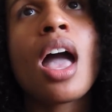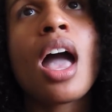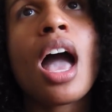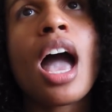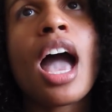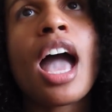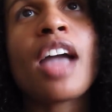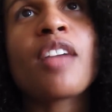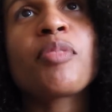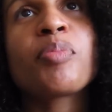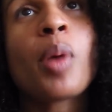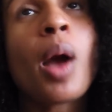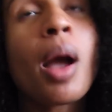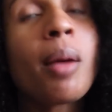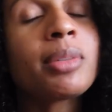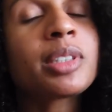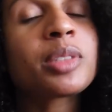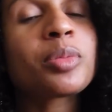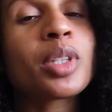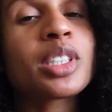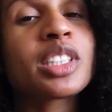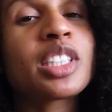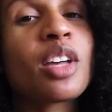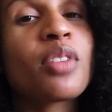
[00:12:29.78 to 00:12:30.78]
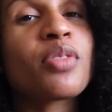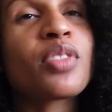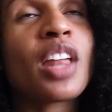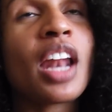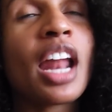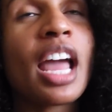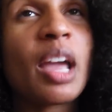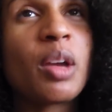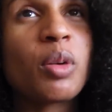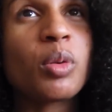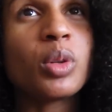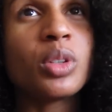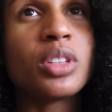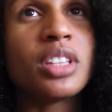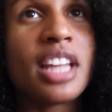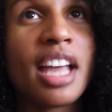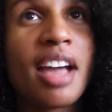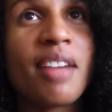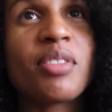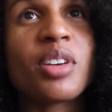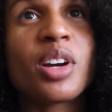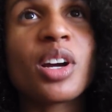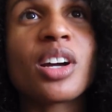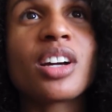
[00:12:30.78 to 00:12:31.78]
I promised myself that I will
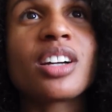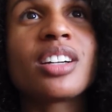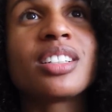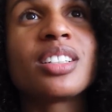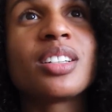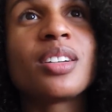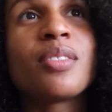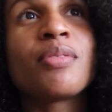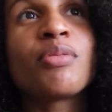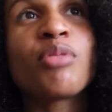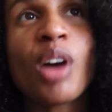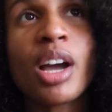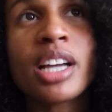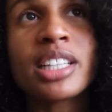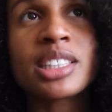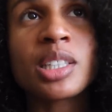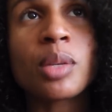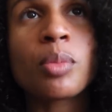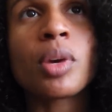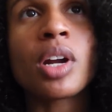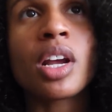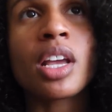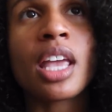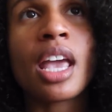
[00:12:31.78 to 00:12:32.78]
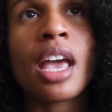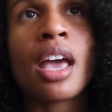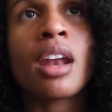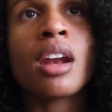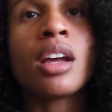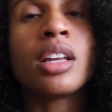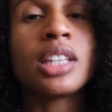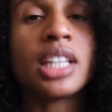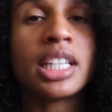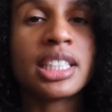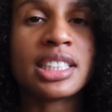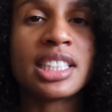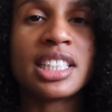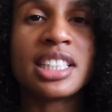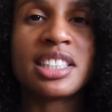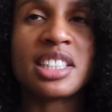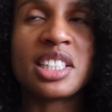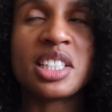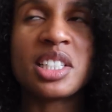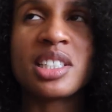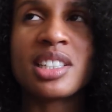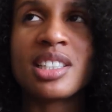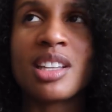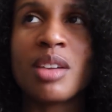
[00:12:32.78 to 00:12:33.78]
never fight someone again unless it's
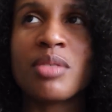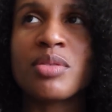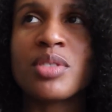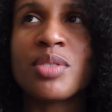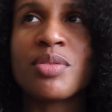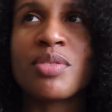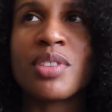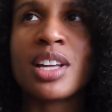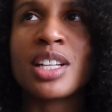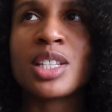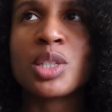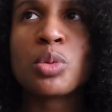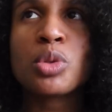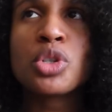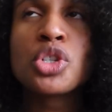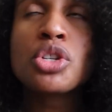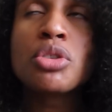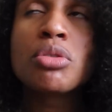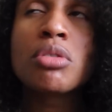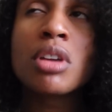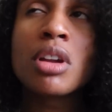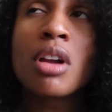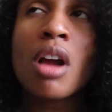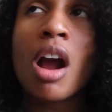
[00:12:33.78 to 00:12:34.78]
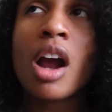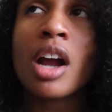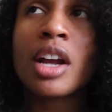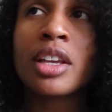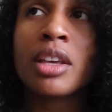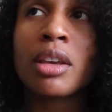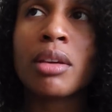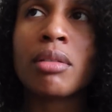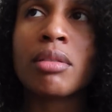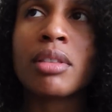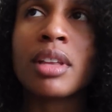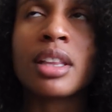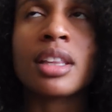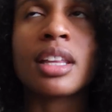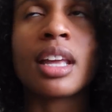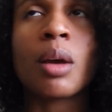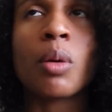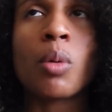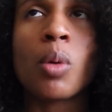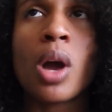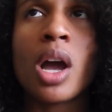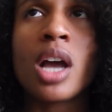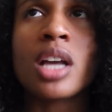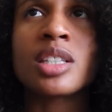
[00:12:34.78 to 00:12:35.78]
in self-defense, which you could argue that
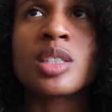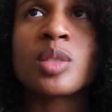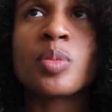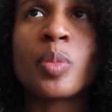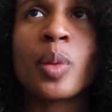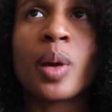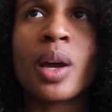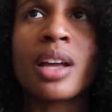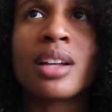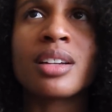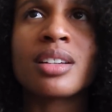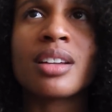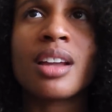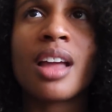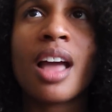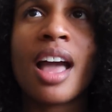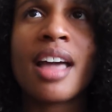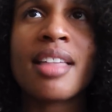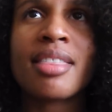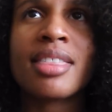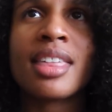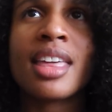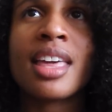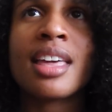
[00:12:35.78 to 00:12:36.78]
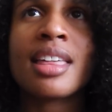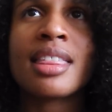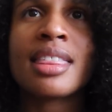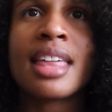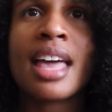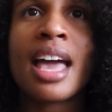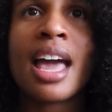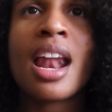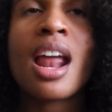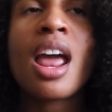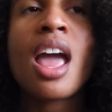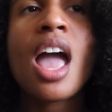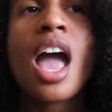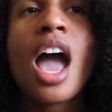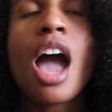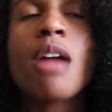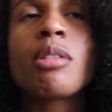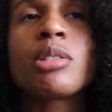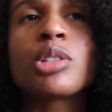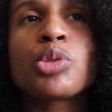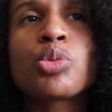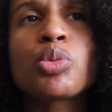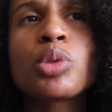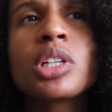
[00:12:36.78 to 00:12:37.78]
that was, but I think that I
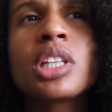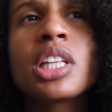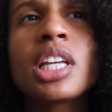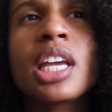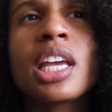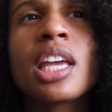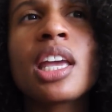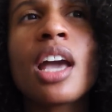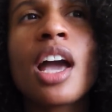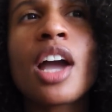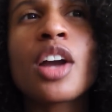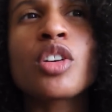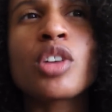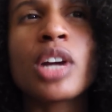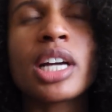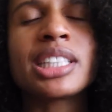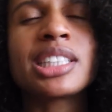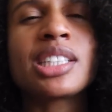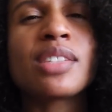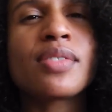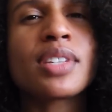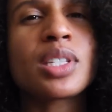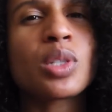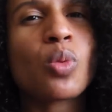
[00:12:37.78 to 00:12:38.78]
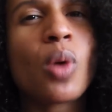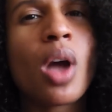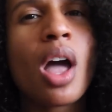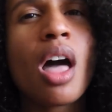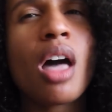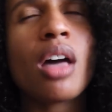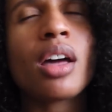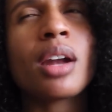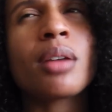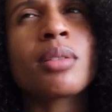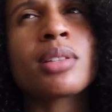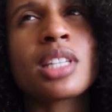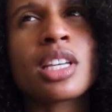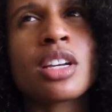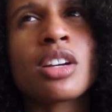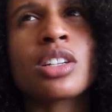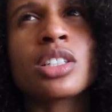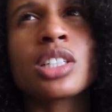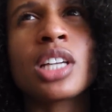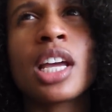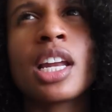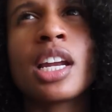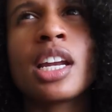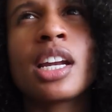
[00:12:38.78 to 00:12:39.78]
was really aggressive as well, and I was
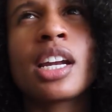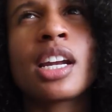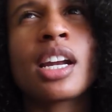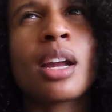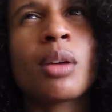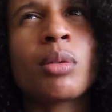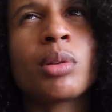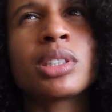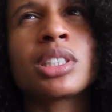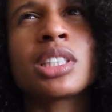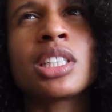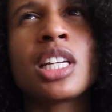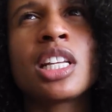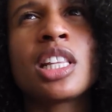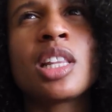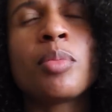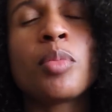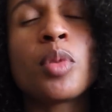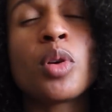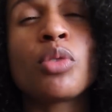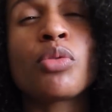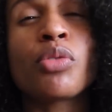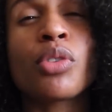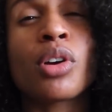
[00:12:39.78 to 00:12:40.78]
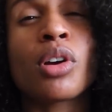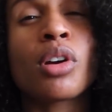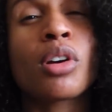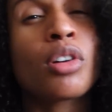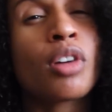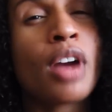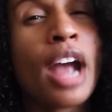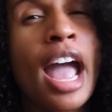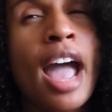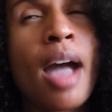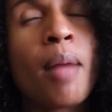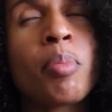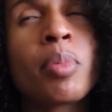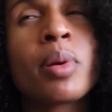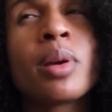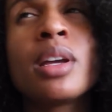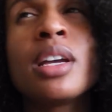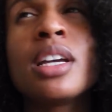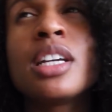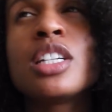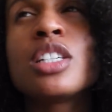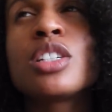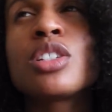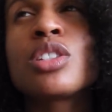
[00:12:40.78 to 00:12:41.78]
irritated, and I wasn't in the mood for her crap.
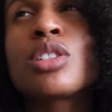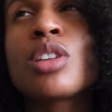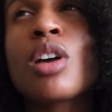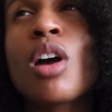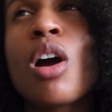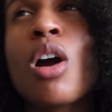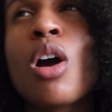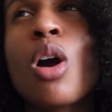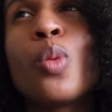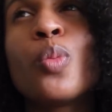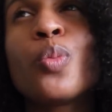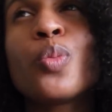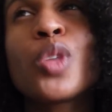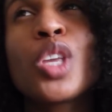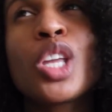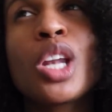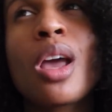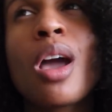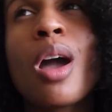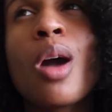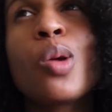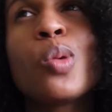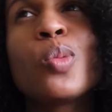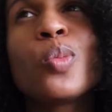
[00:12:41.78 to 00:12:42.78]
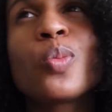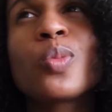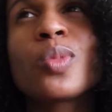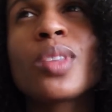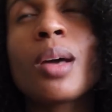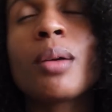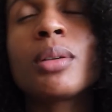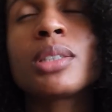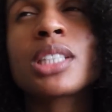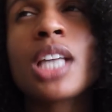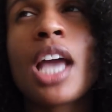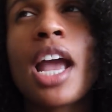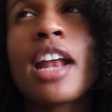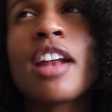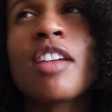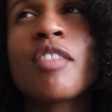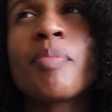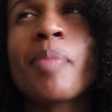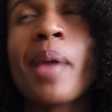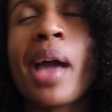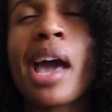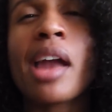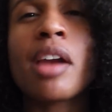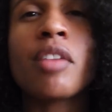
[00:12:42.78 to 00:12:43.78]
So, you know, that was kind
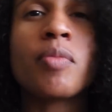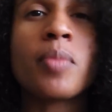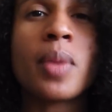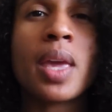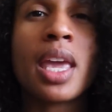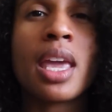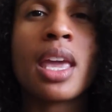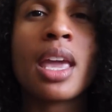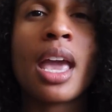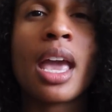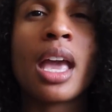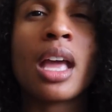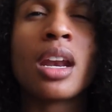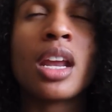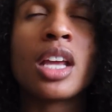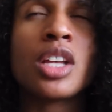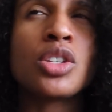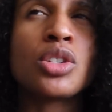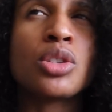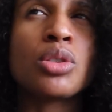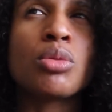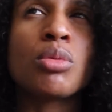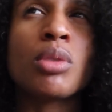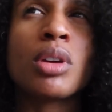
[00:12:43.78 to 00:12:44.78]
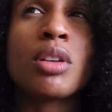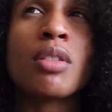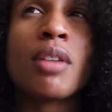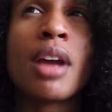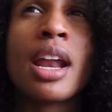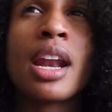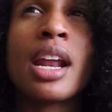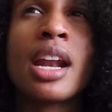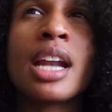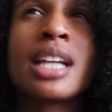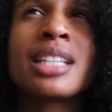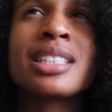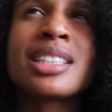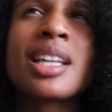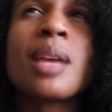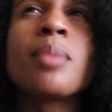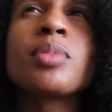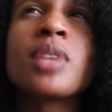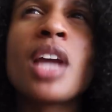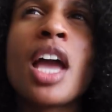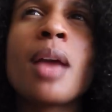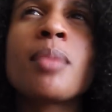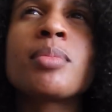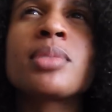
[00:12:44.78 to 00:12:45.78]
of bad of me, and I do regret it. And
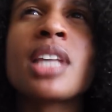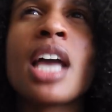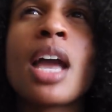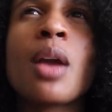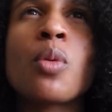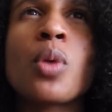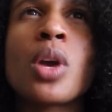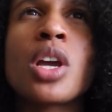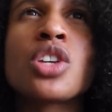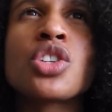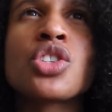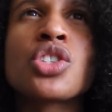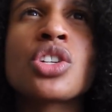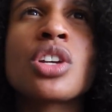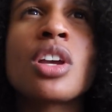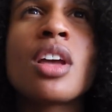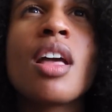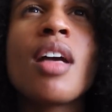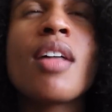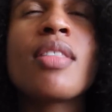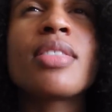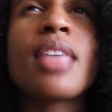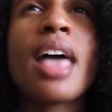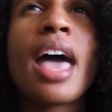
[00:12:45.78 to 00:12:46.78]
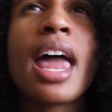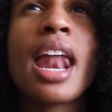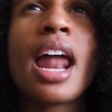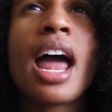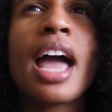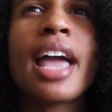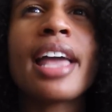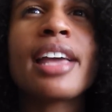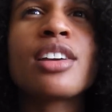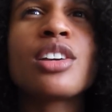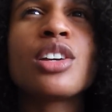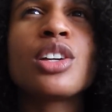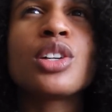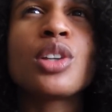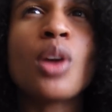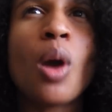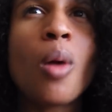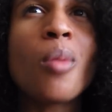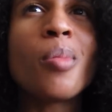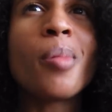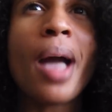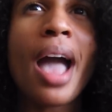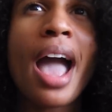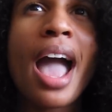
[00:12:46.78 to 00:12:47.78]
sometimes I wish that I could
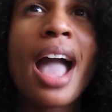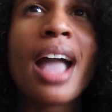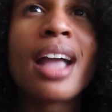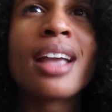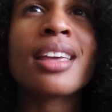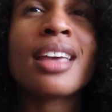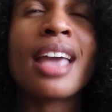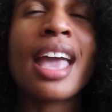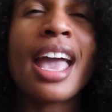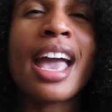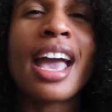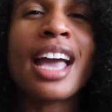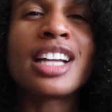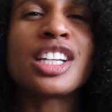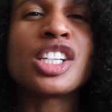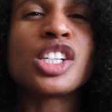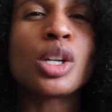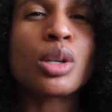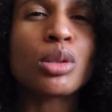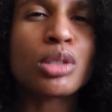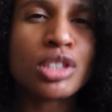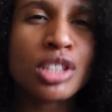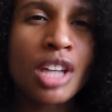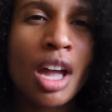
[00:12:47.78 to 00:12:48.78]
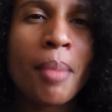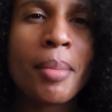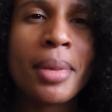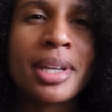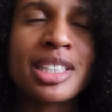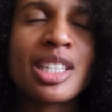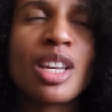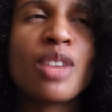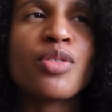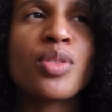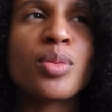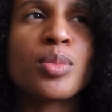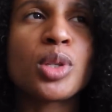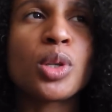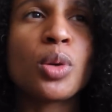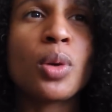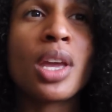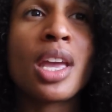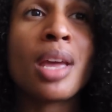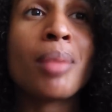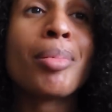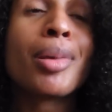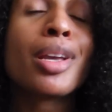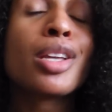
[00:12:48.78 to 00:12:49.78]
go back and, you know, stop myself from
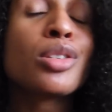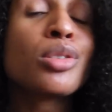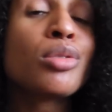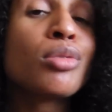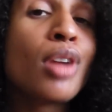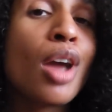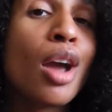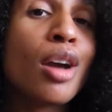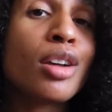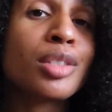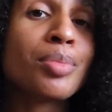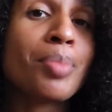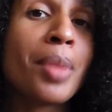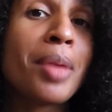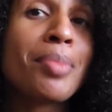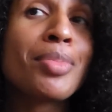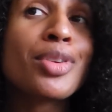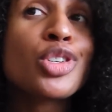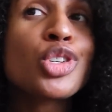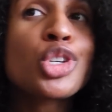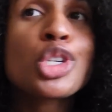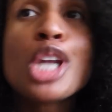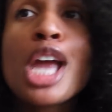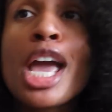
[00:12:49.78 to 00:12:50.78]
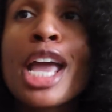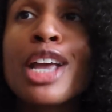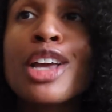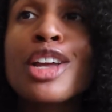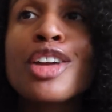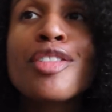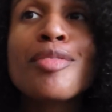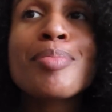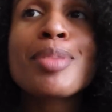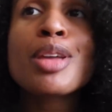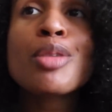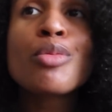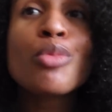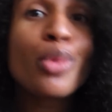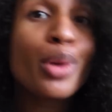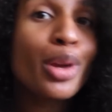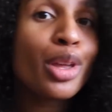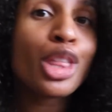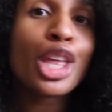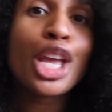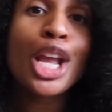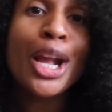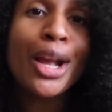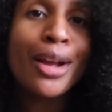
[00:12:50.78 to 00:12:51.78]
doing it, because who knows, maybe she and I could have been
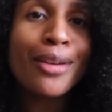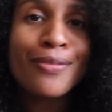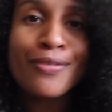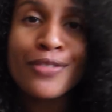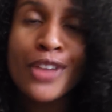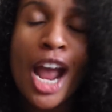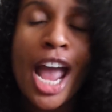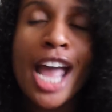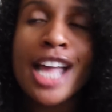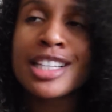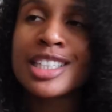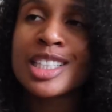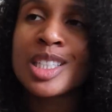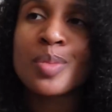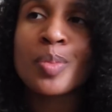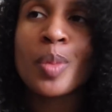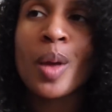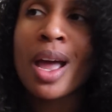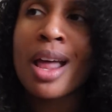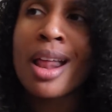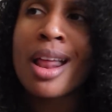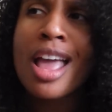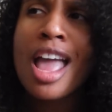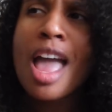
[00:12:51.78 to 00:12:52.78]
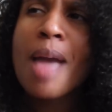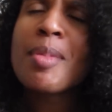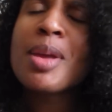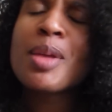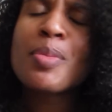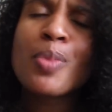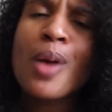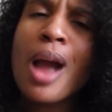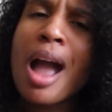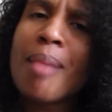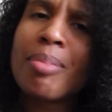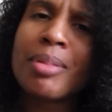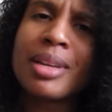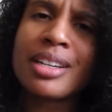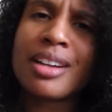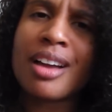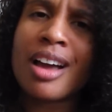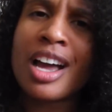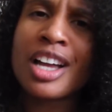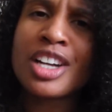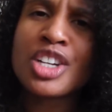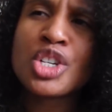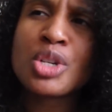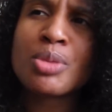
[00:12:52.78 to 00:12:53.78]
really good friends. But I mean, probably
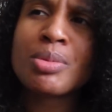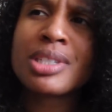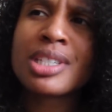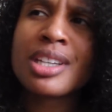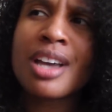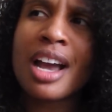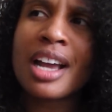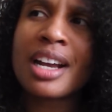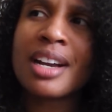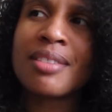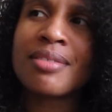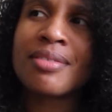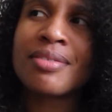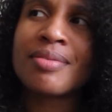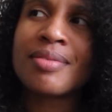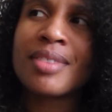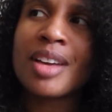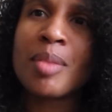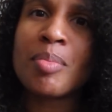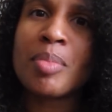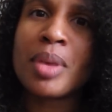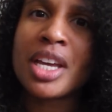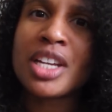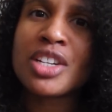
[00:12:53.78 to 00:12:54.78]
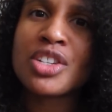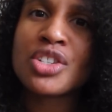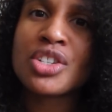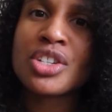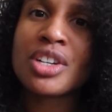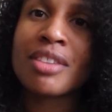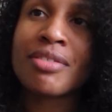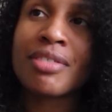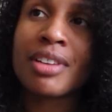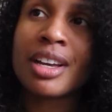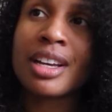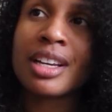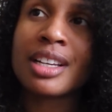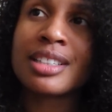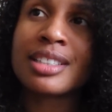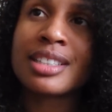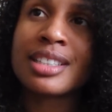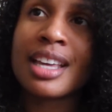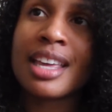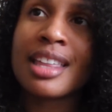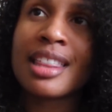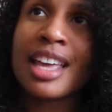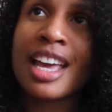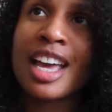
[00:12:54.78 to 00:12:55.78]
not. She was kind of a bitch, if I can
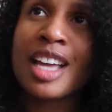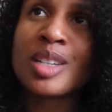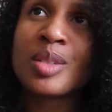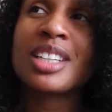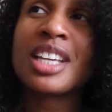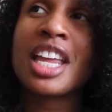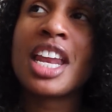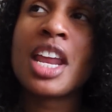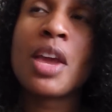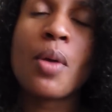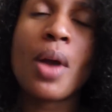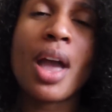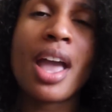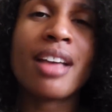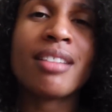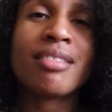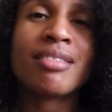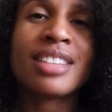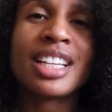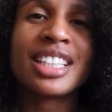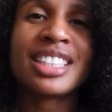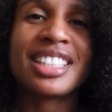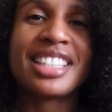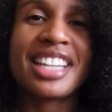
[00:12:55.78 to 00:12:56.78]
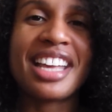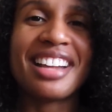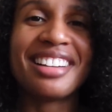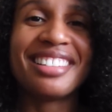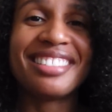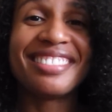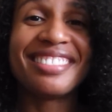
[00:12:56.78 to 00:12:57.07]
say that. Anyway, that's it.